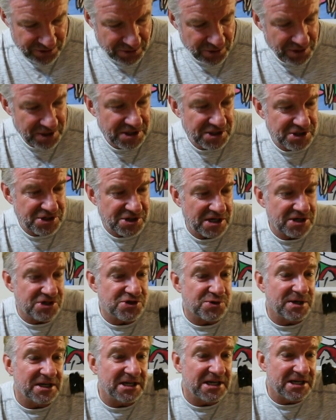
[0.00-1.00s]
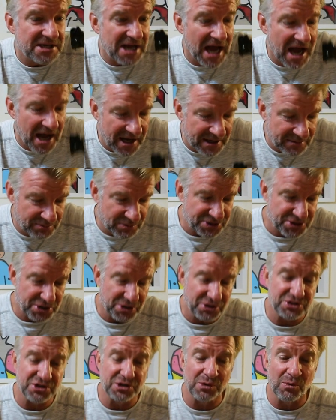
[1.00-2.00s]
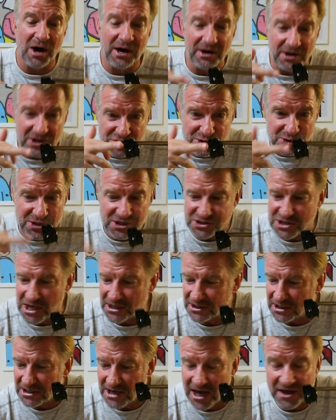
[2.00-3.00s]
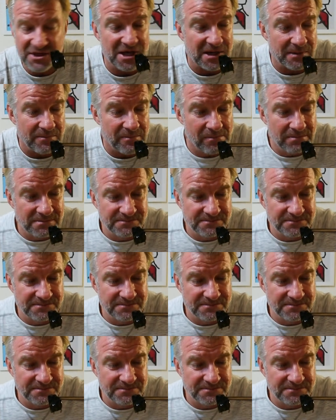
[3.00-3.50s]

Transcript: Nori is like shrinking down. Once it goes in the water, it shrinks down to nothing.